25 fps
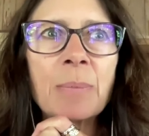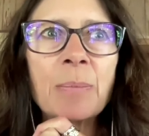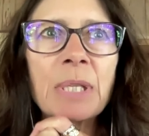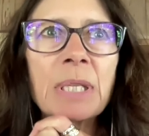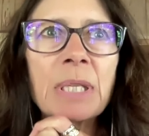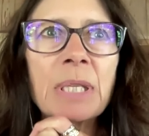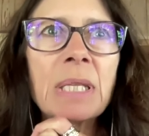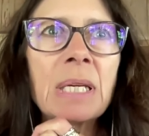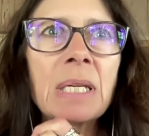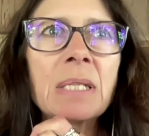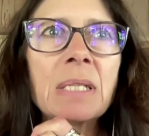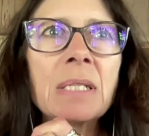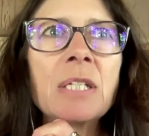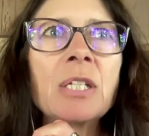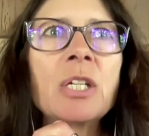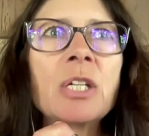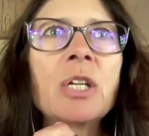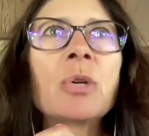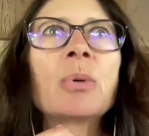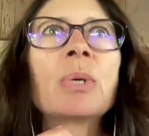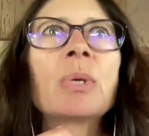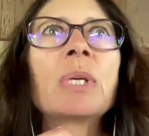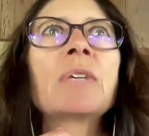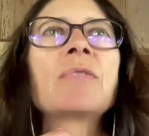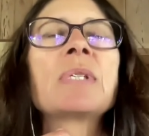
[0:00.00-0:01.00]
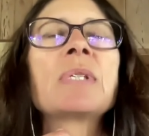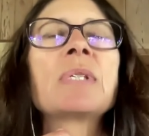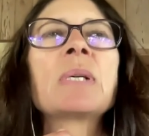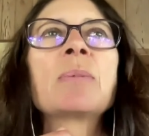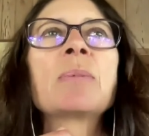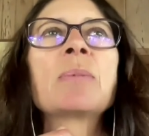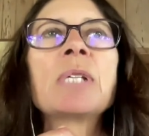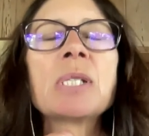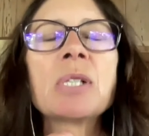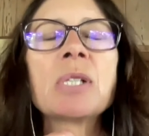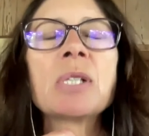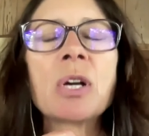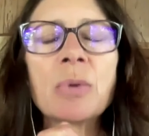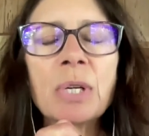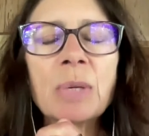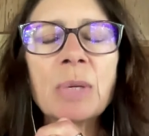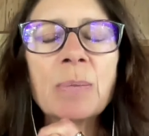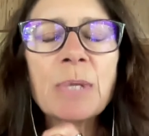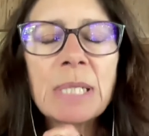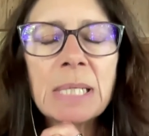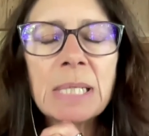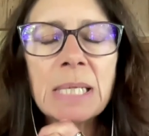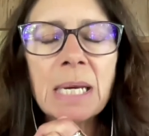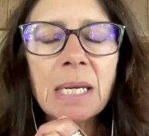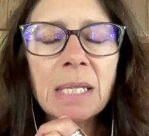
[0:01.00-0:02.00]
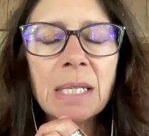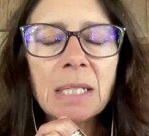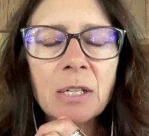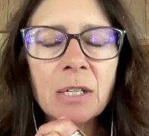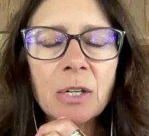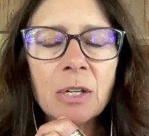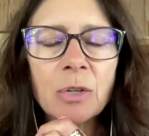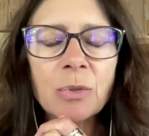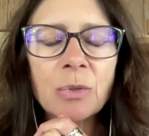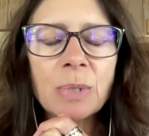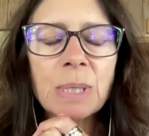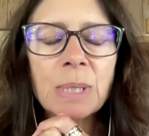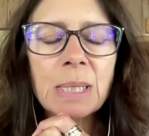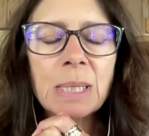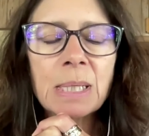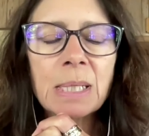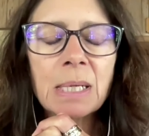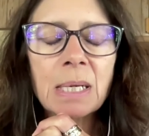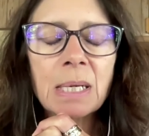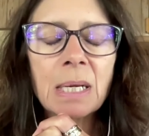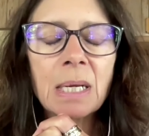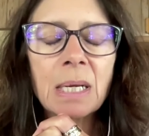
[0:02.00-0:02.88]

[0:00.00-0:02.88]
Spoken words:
But then, if somebody's already been diagnosed,